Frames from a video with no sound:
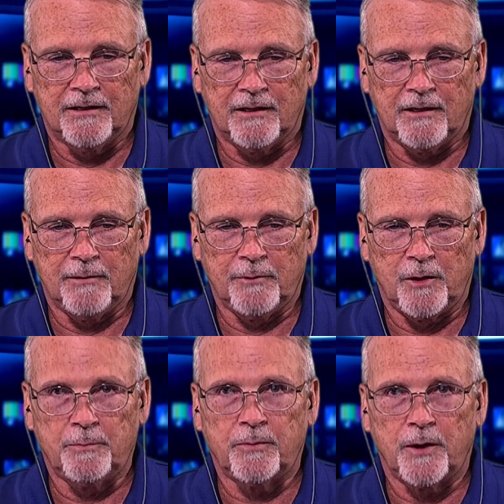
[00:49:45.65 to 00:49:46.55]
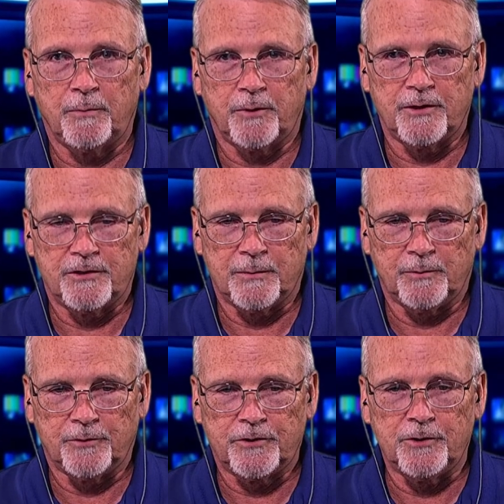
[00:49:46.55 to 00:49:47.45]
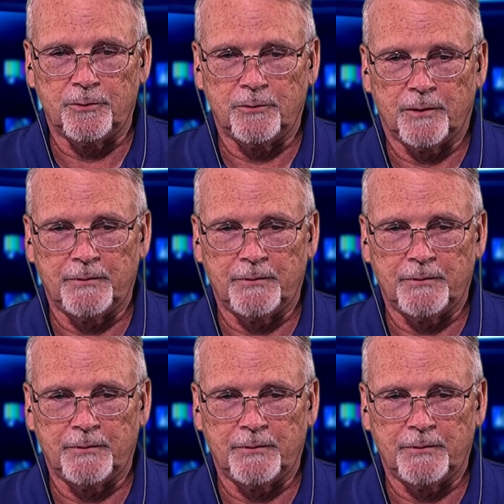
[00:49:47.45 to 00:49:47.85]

are pretty simple too.